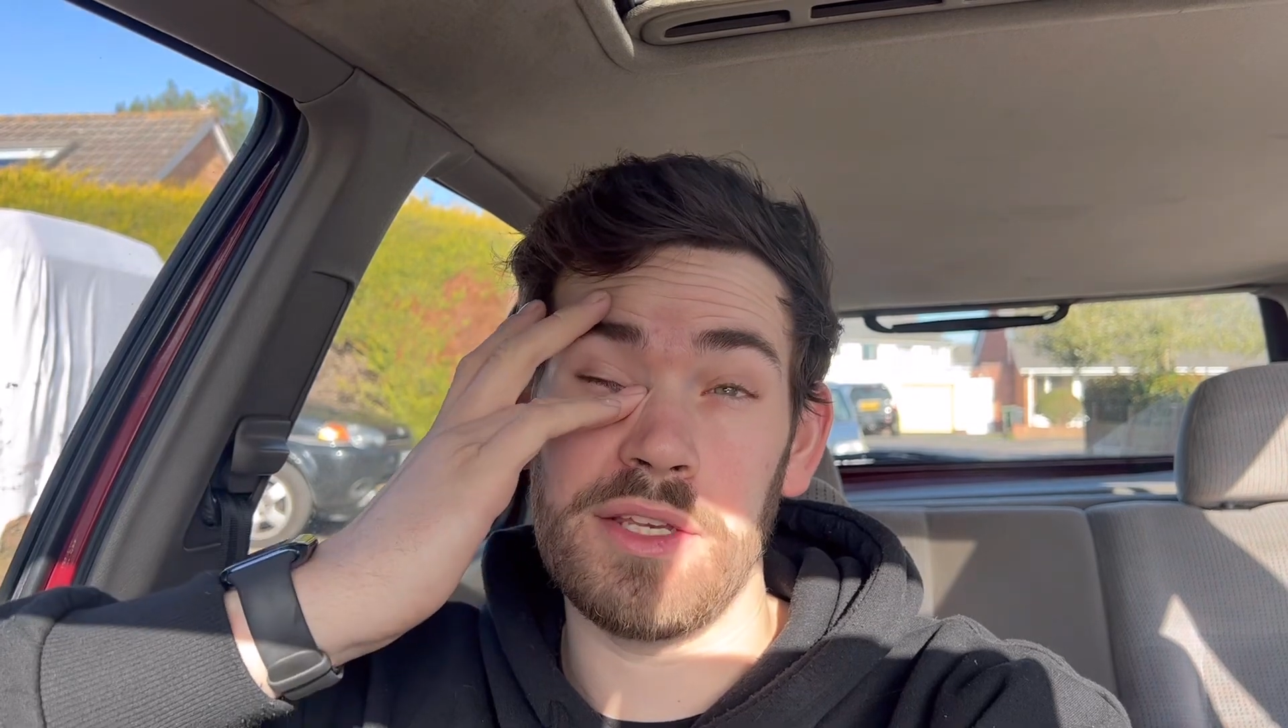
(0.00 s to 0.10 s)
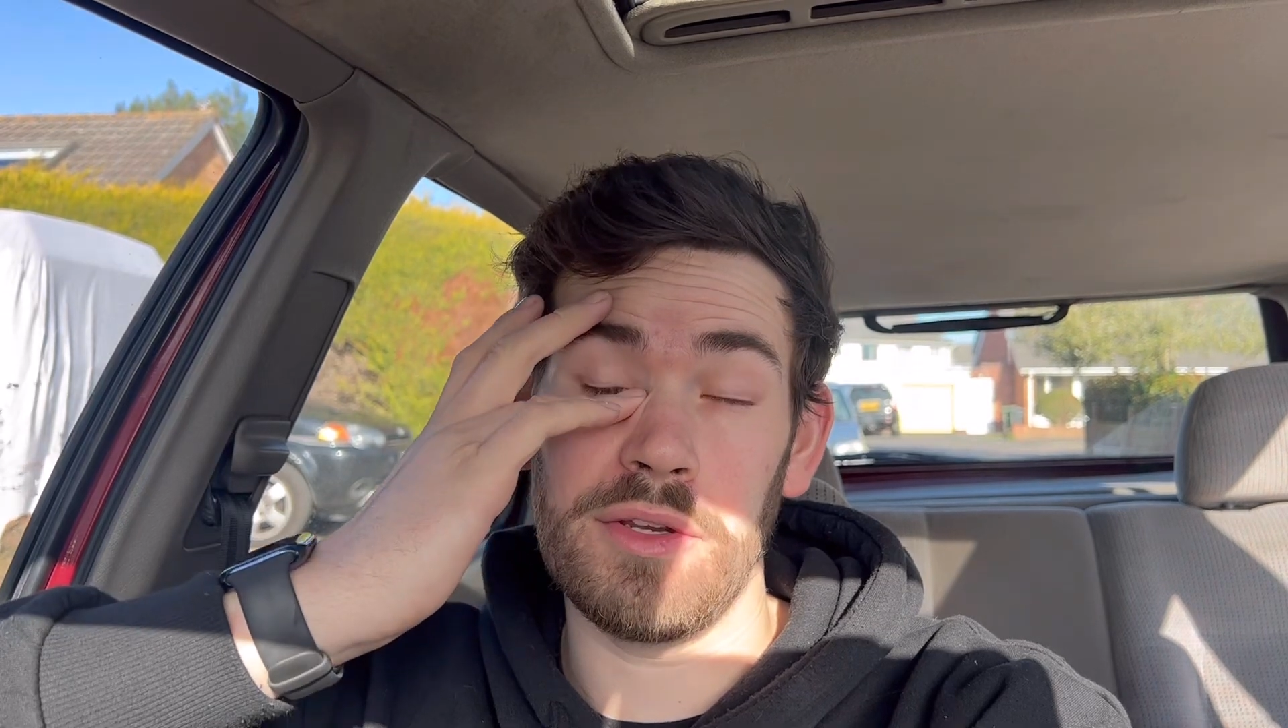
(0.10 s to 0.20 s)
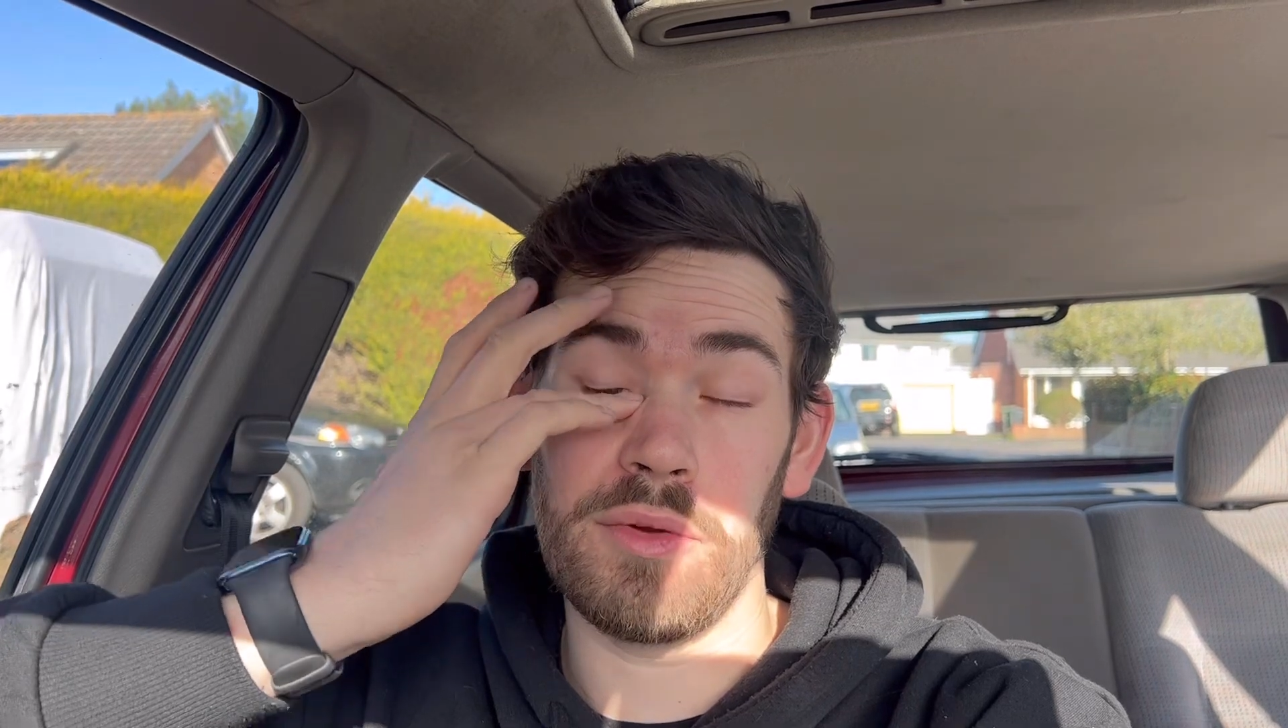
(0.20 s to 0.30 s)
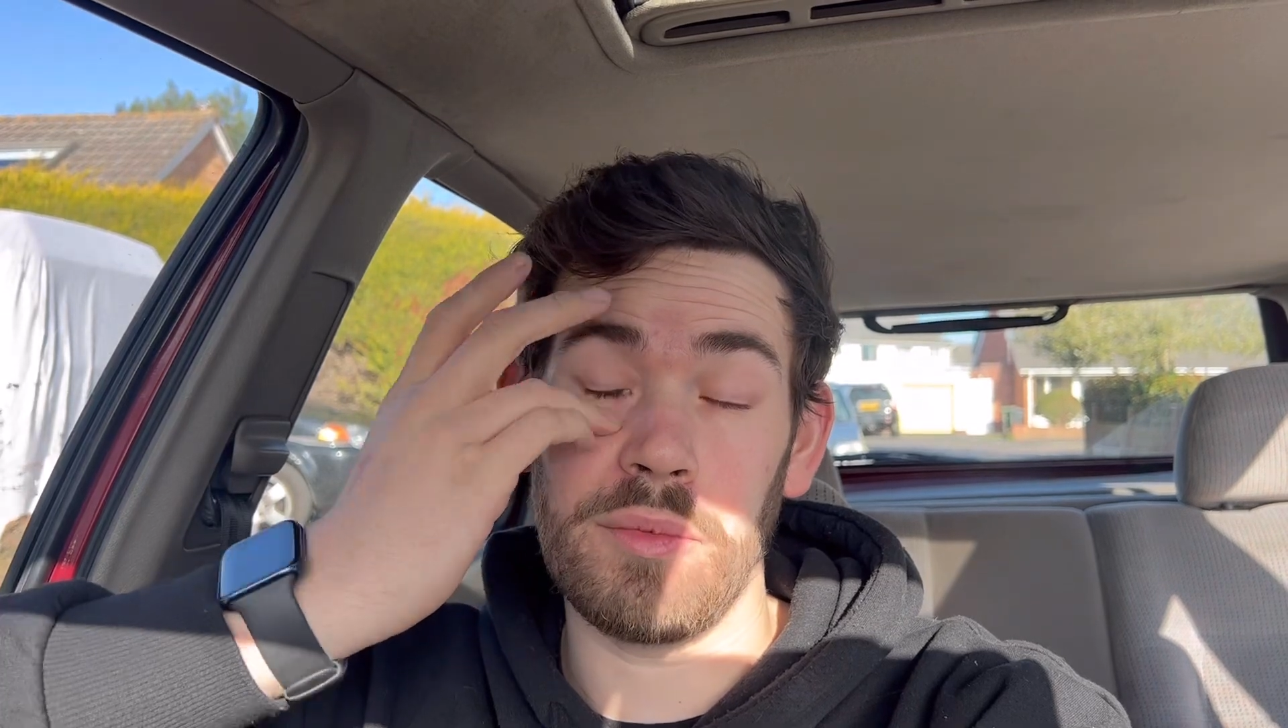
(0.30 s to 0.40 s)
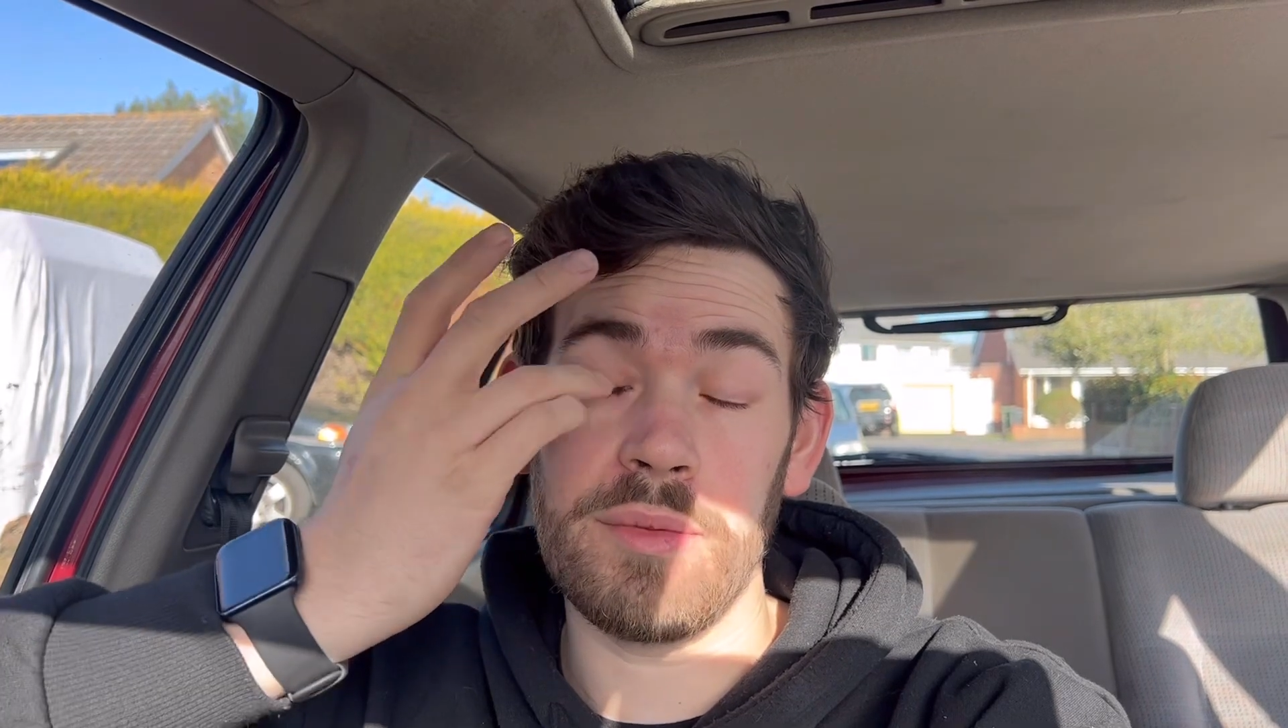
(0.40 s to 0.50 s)
you
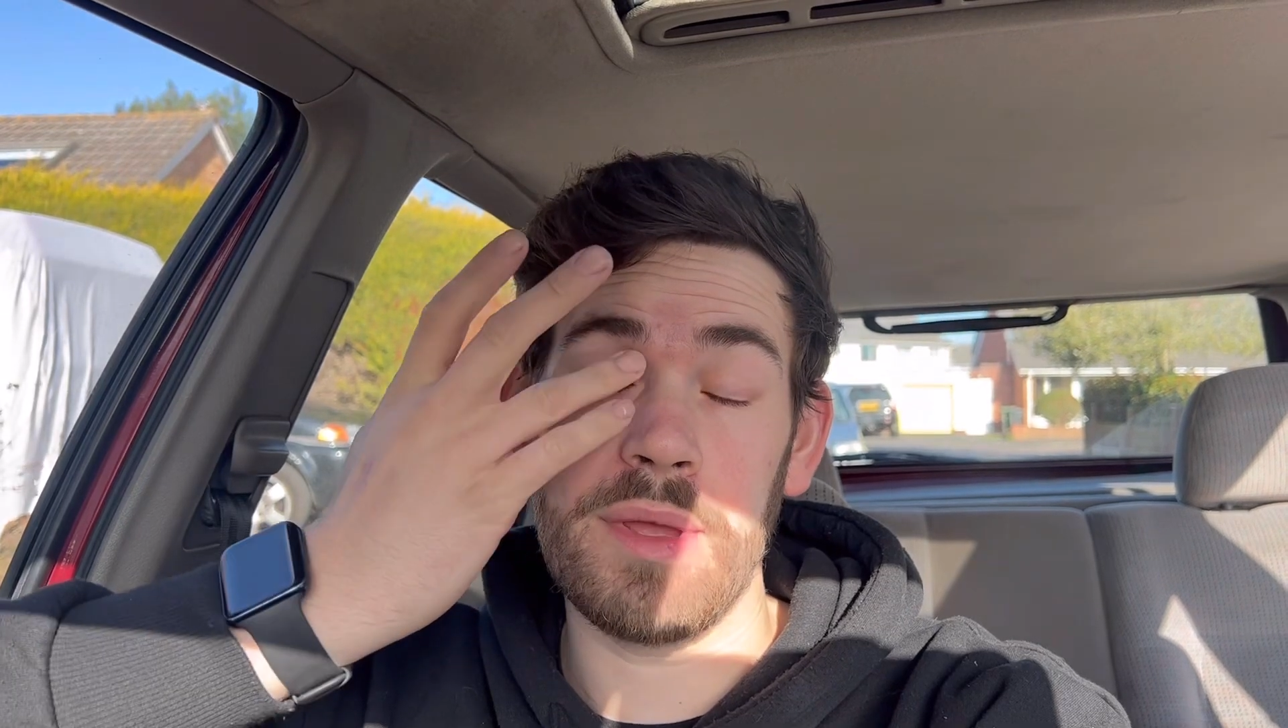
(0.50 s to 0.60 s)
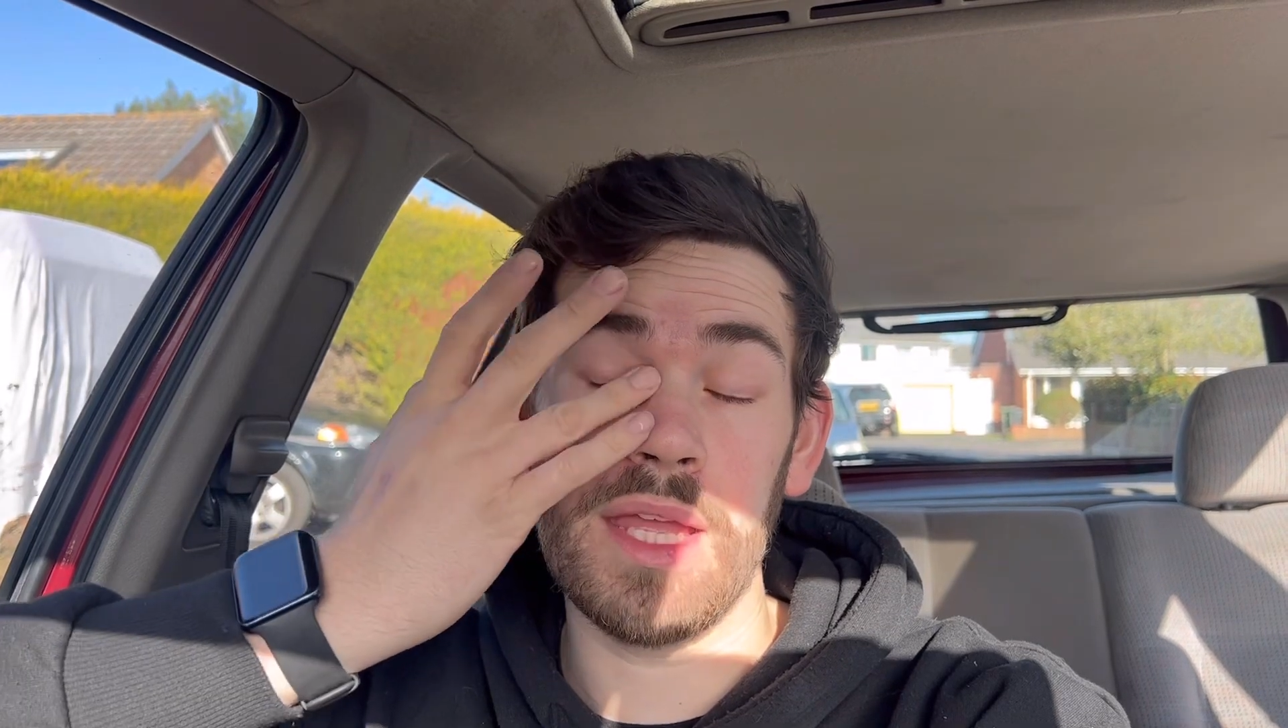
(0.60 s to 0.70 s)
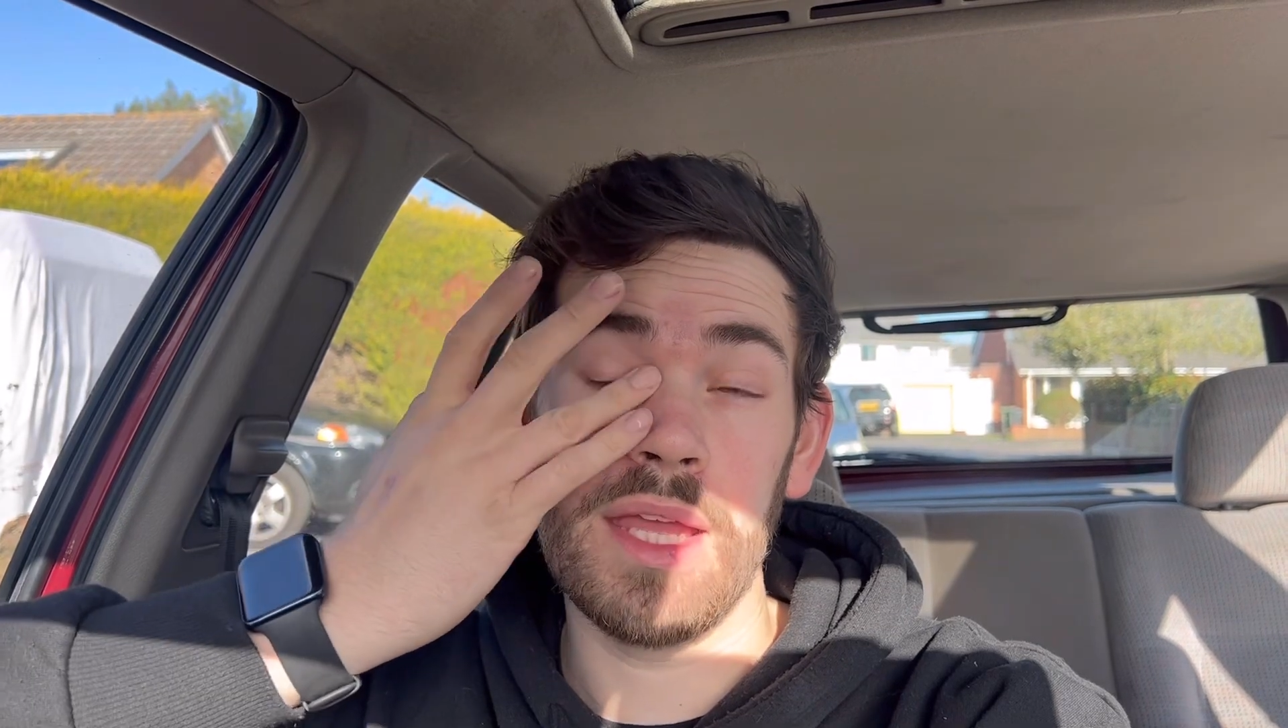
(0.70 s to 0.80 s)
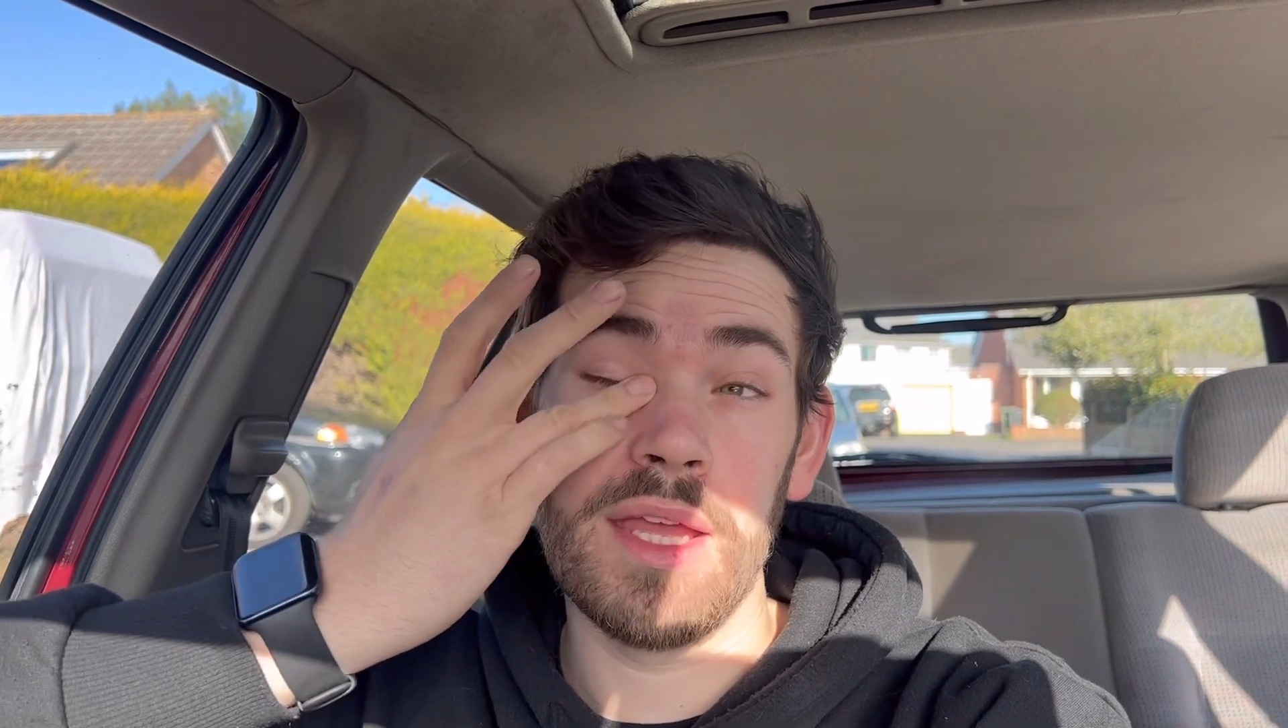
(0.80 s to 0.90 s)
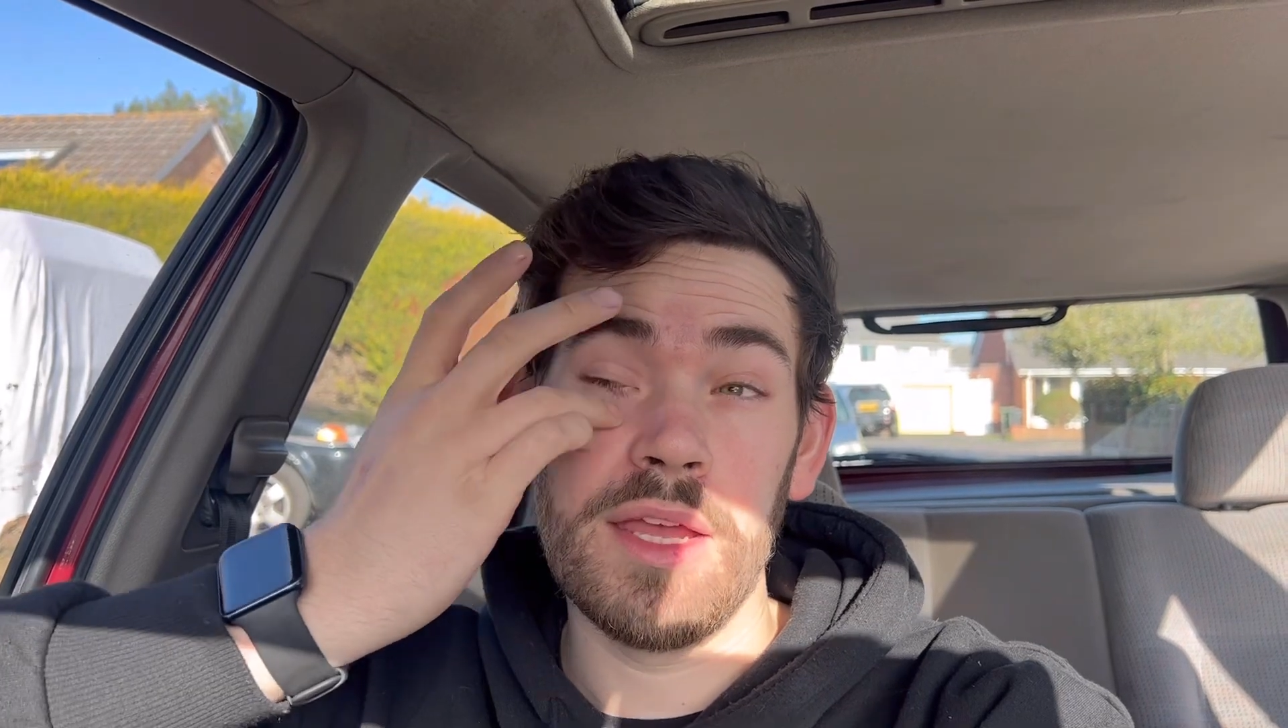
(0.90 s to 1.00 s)
along with me.